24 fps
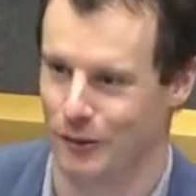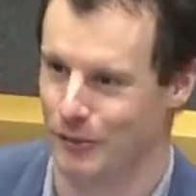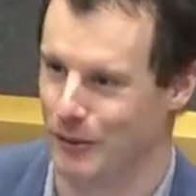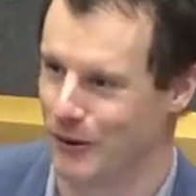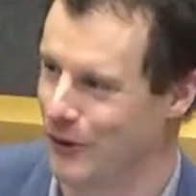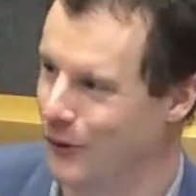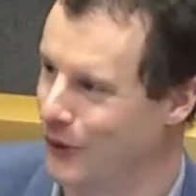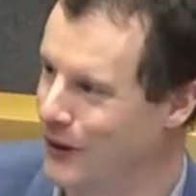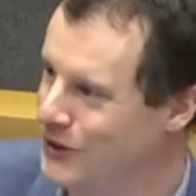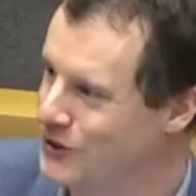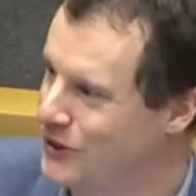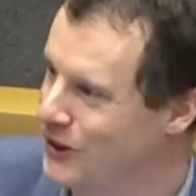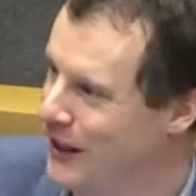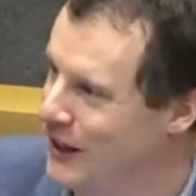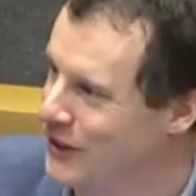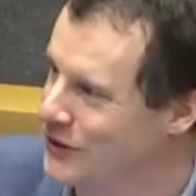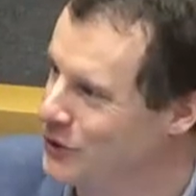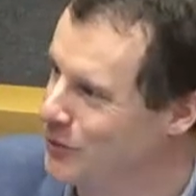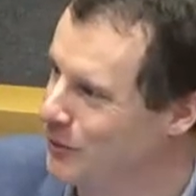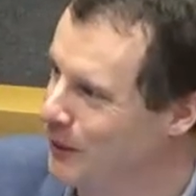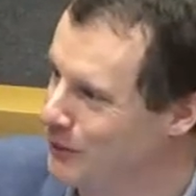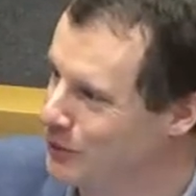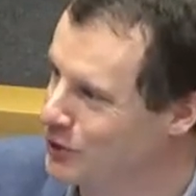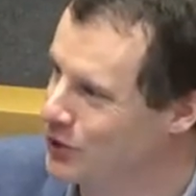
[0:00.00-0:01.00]
I don't know about the rest of
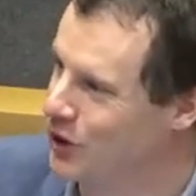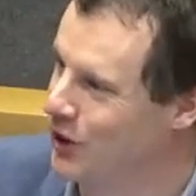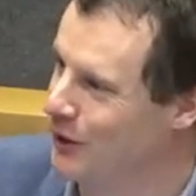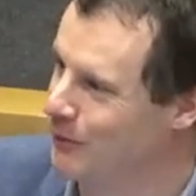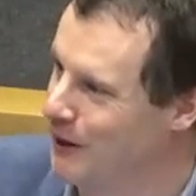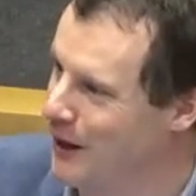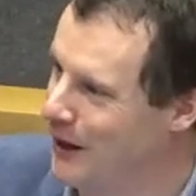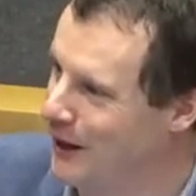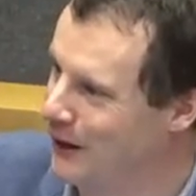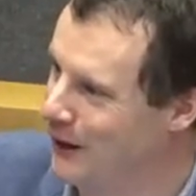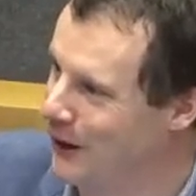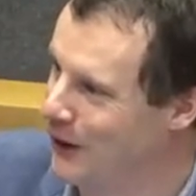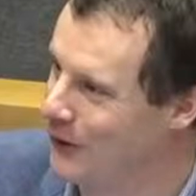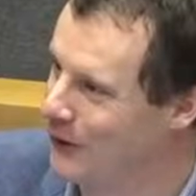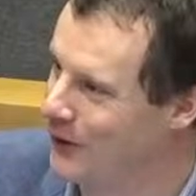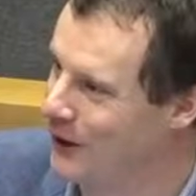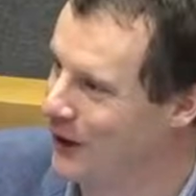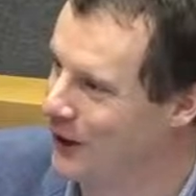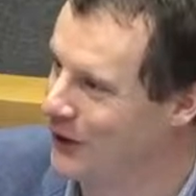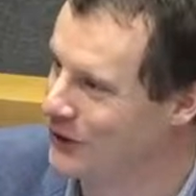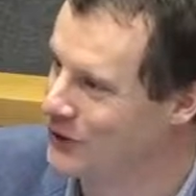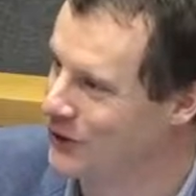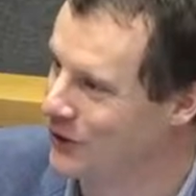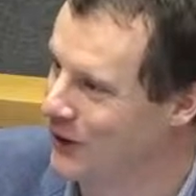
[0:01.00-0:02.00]
the council, but I'm sure I'm not
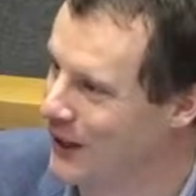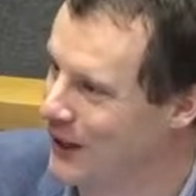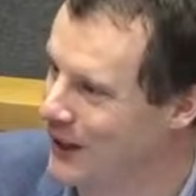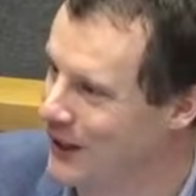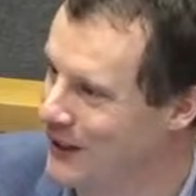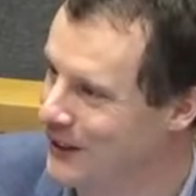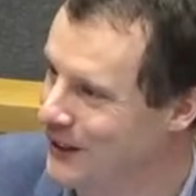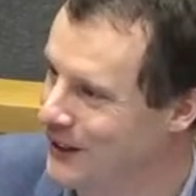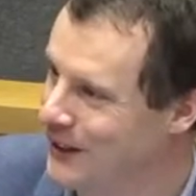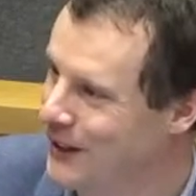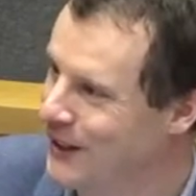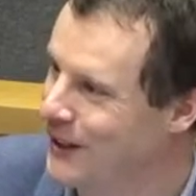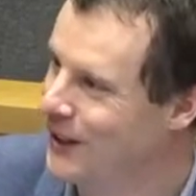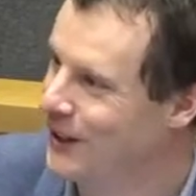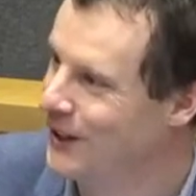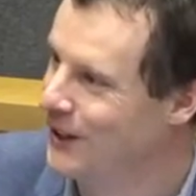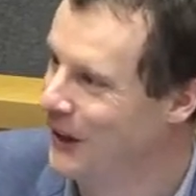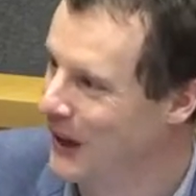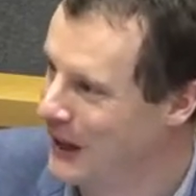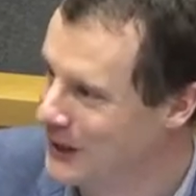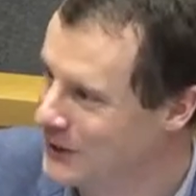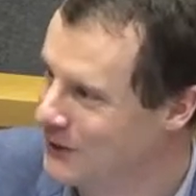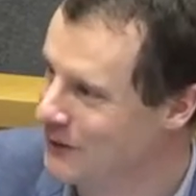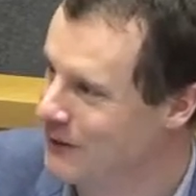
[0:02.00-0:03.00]
alone, and also getting
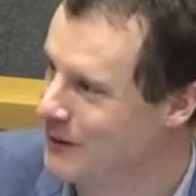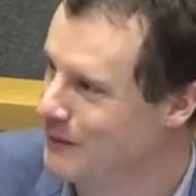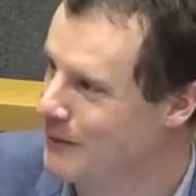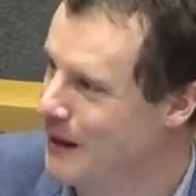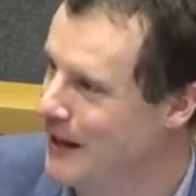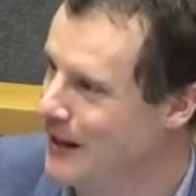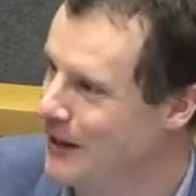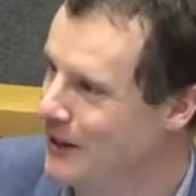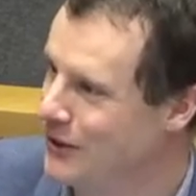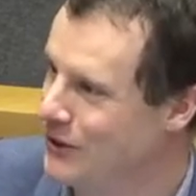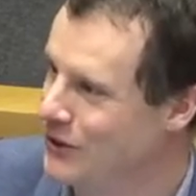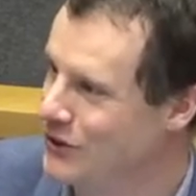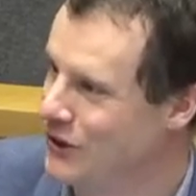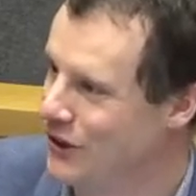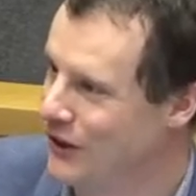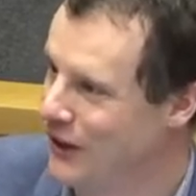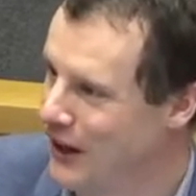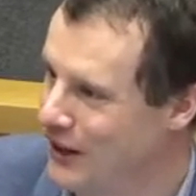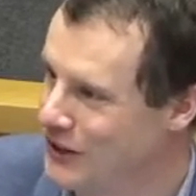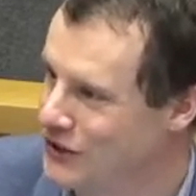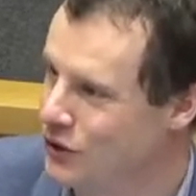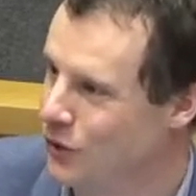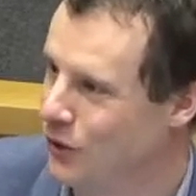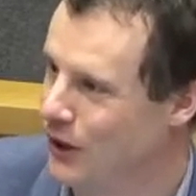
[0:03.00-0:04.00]
lots of
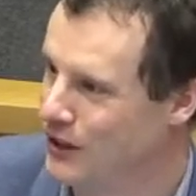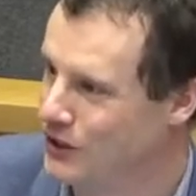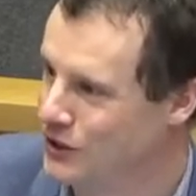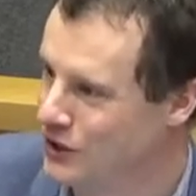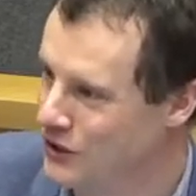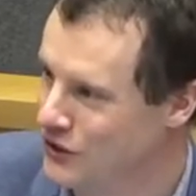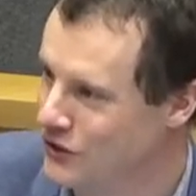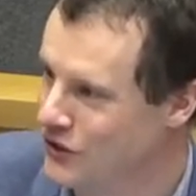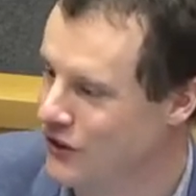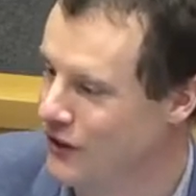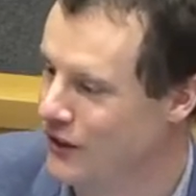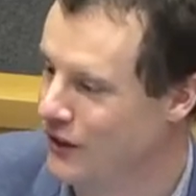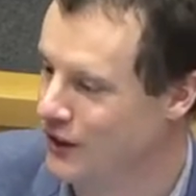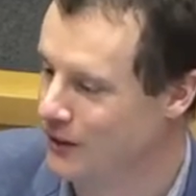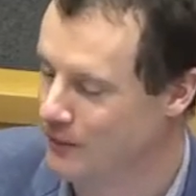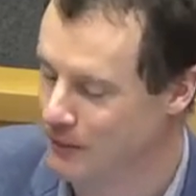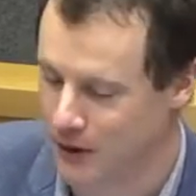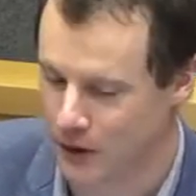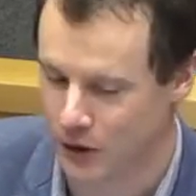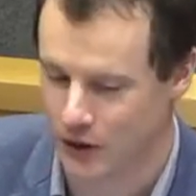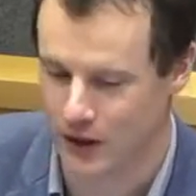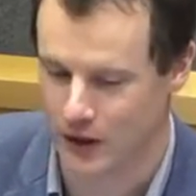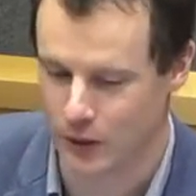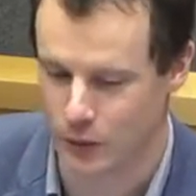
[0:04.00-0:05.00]
emails and lots of questions in the
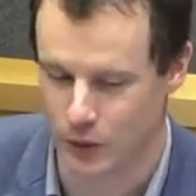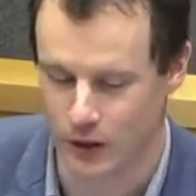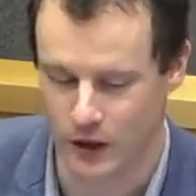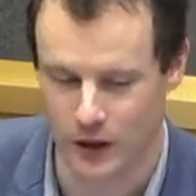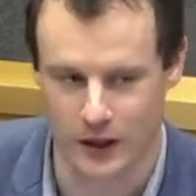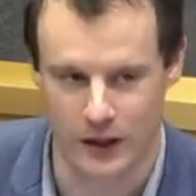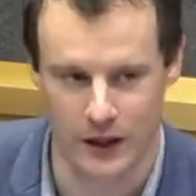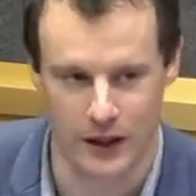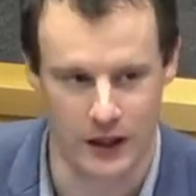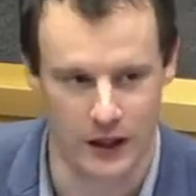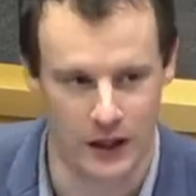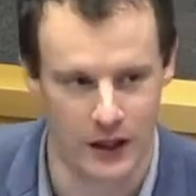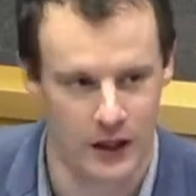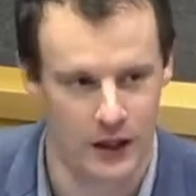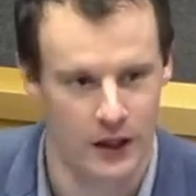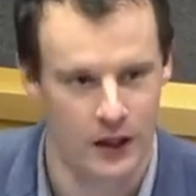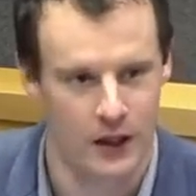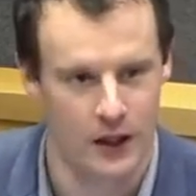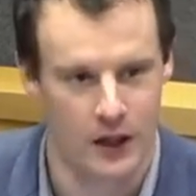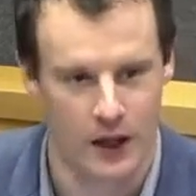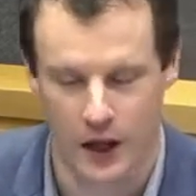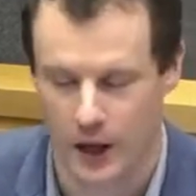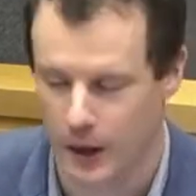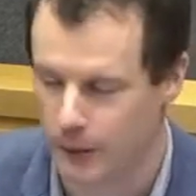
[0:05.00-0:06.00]
community. Really
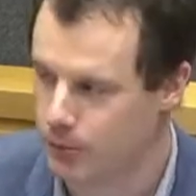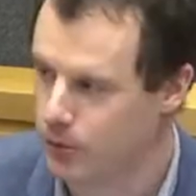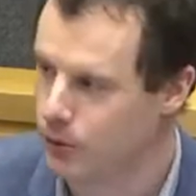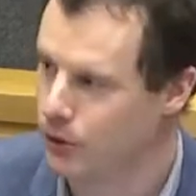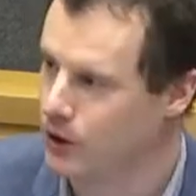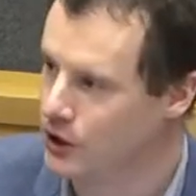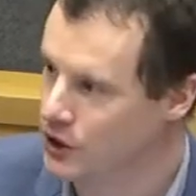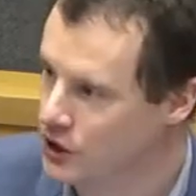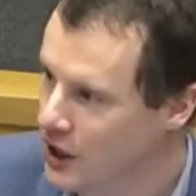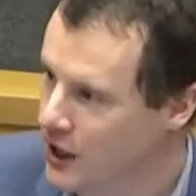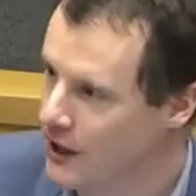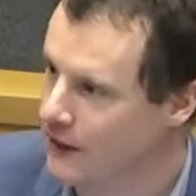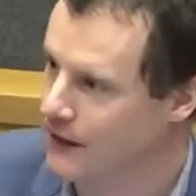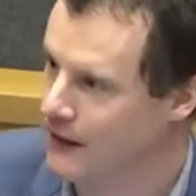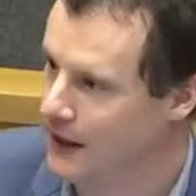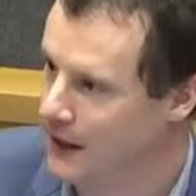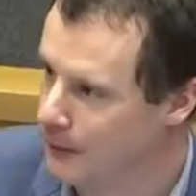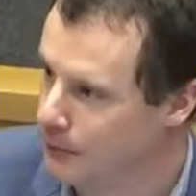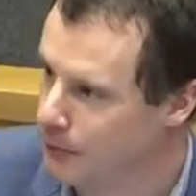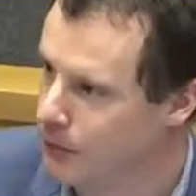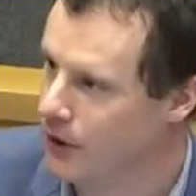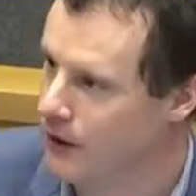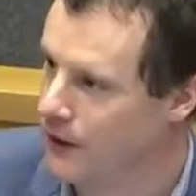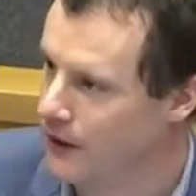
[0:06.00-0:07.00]

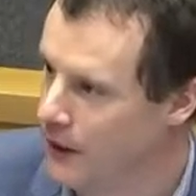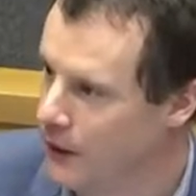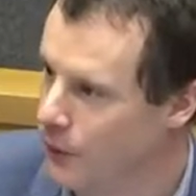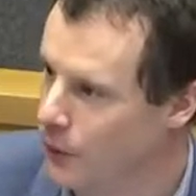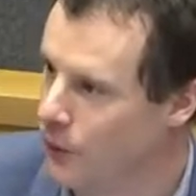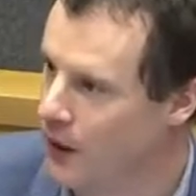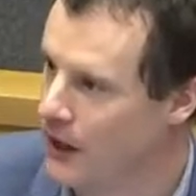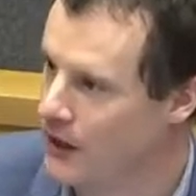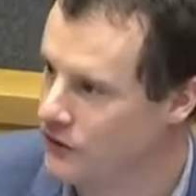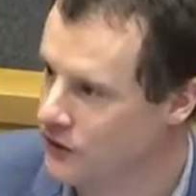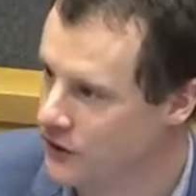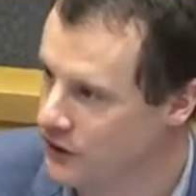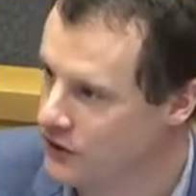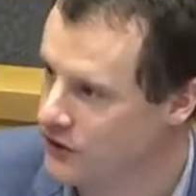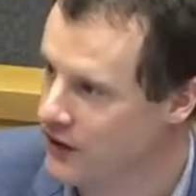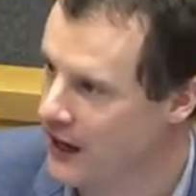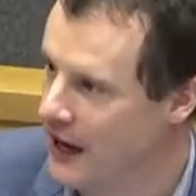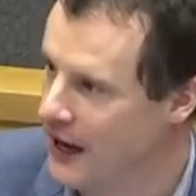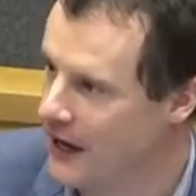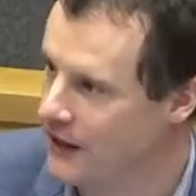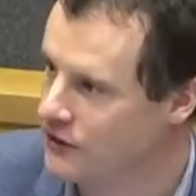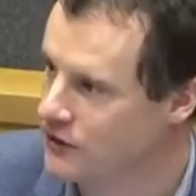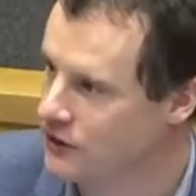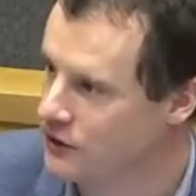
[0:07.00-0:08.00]
appreciate the input that
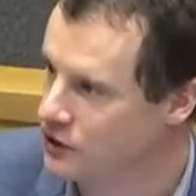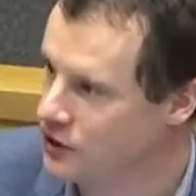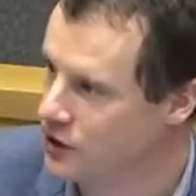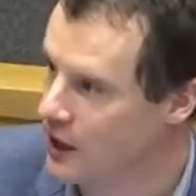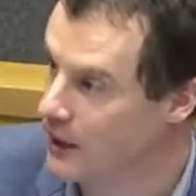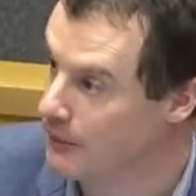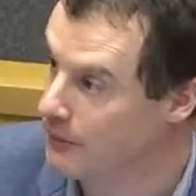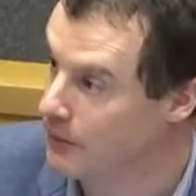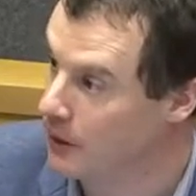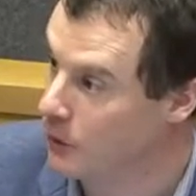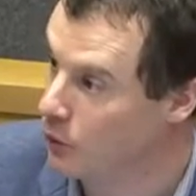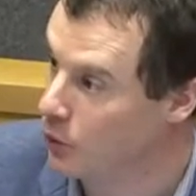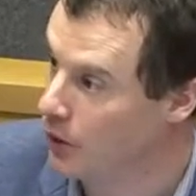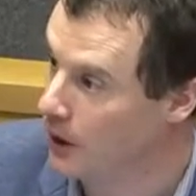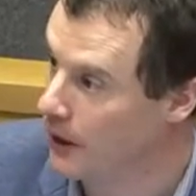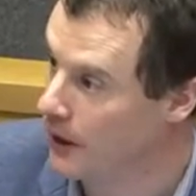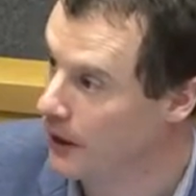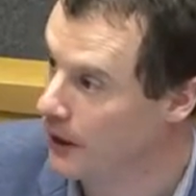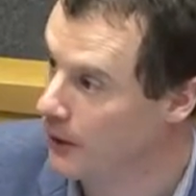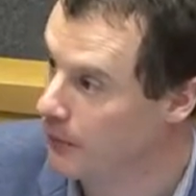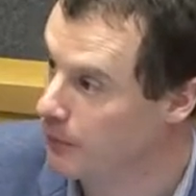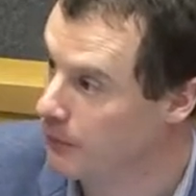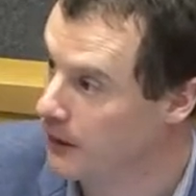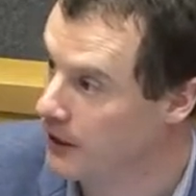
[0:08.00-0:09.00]
residents had to shaping
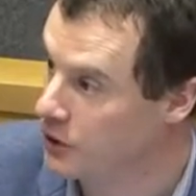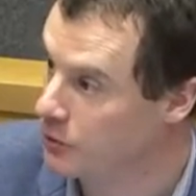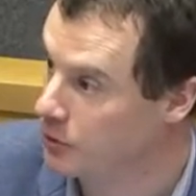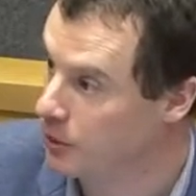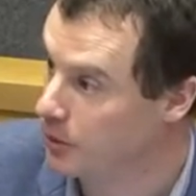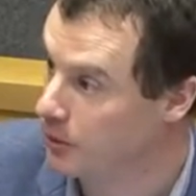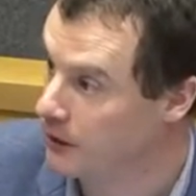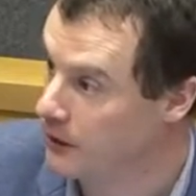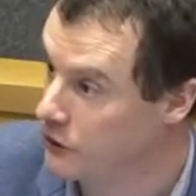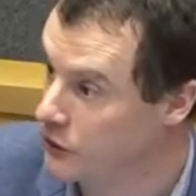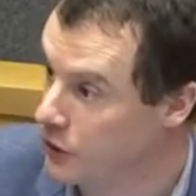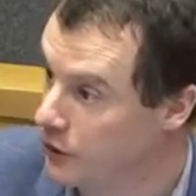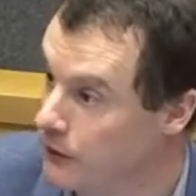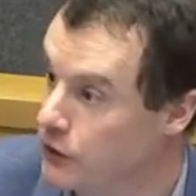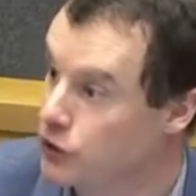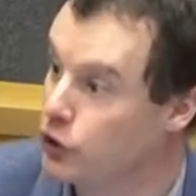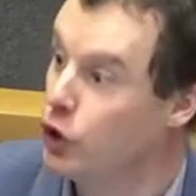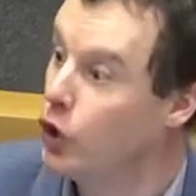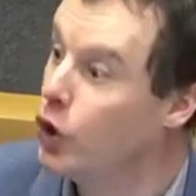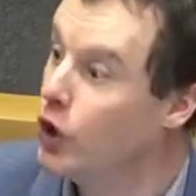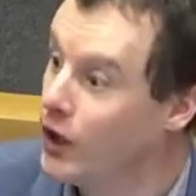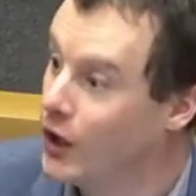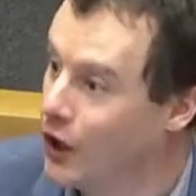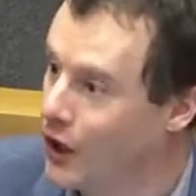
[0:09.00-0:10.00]
what a municipal police
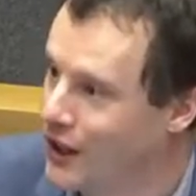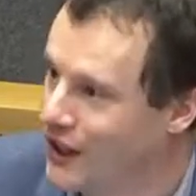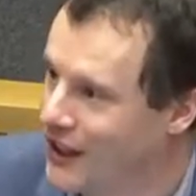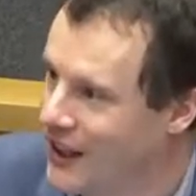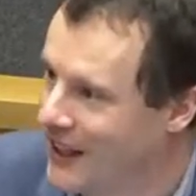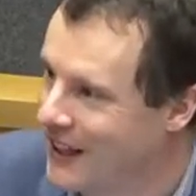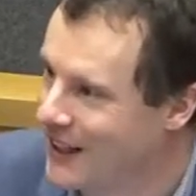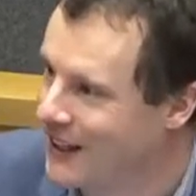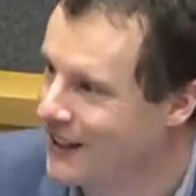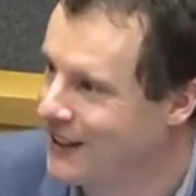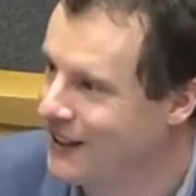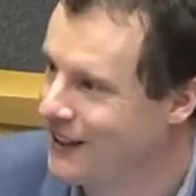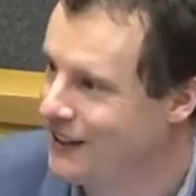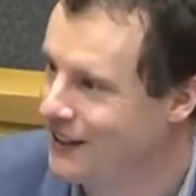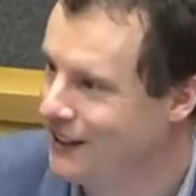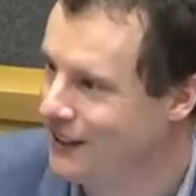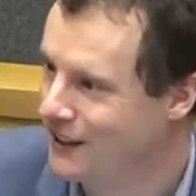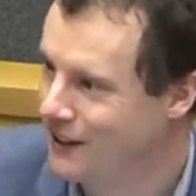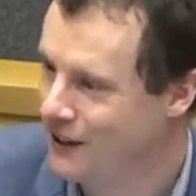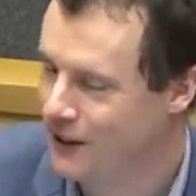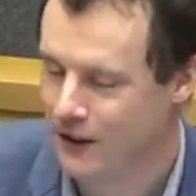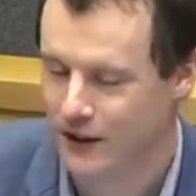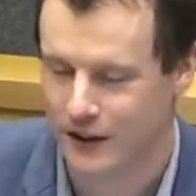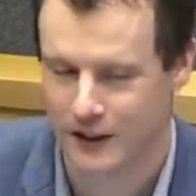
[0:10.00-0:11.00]
service could look like.
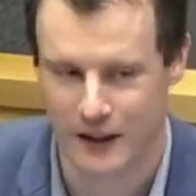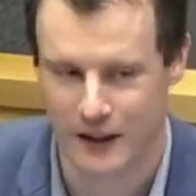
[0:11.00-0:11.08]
